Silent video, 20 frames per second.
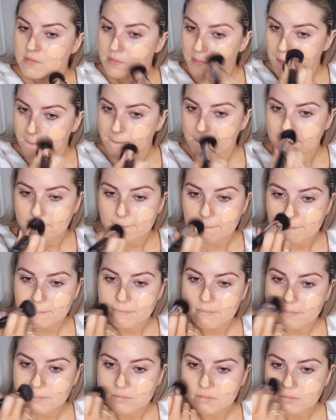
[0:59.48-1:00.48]

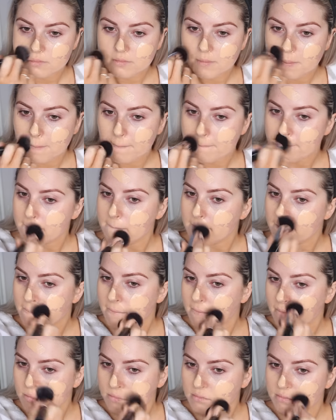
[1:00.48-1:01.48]

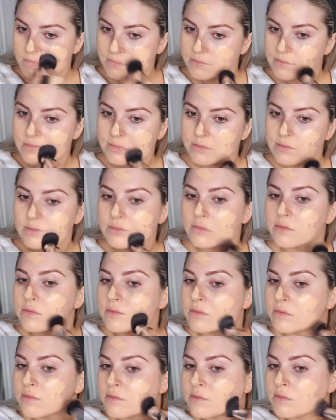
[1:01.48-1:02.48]

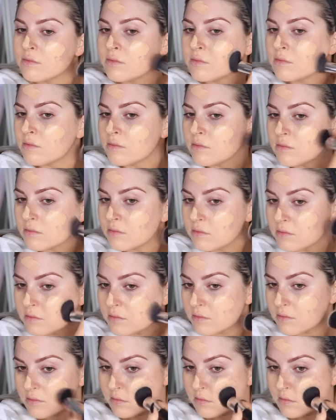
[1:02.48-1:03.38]
(silence)